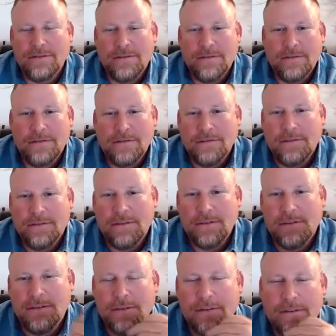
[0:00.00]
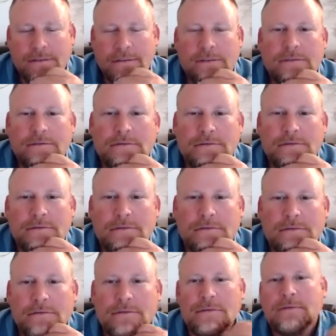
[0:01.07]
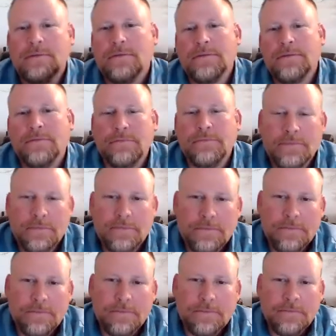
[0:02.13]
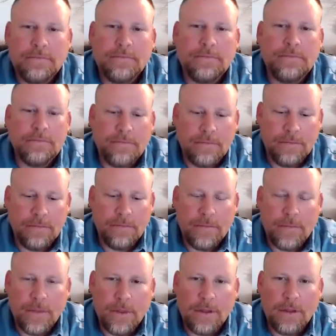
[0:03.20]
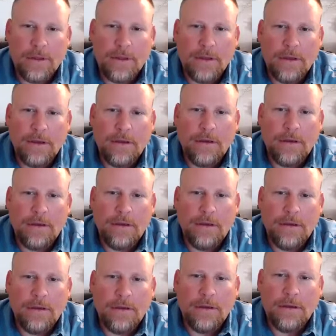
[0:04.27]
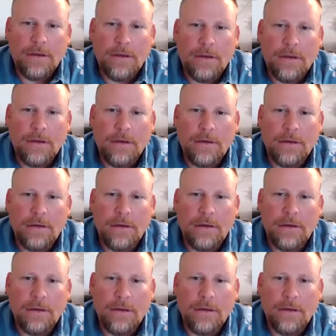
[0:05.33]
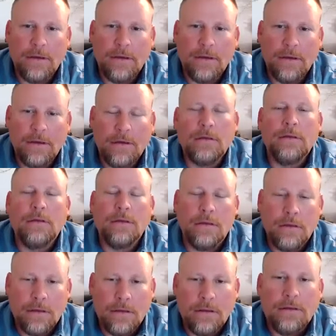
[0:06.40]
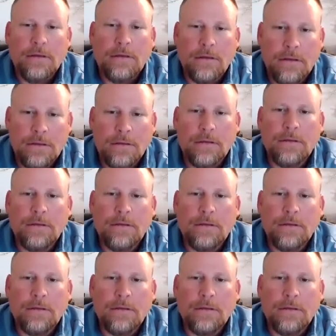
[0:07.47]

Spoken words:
(not speaking)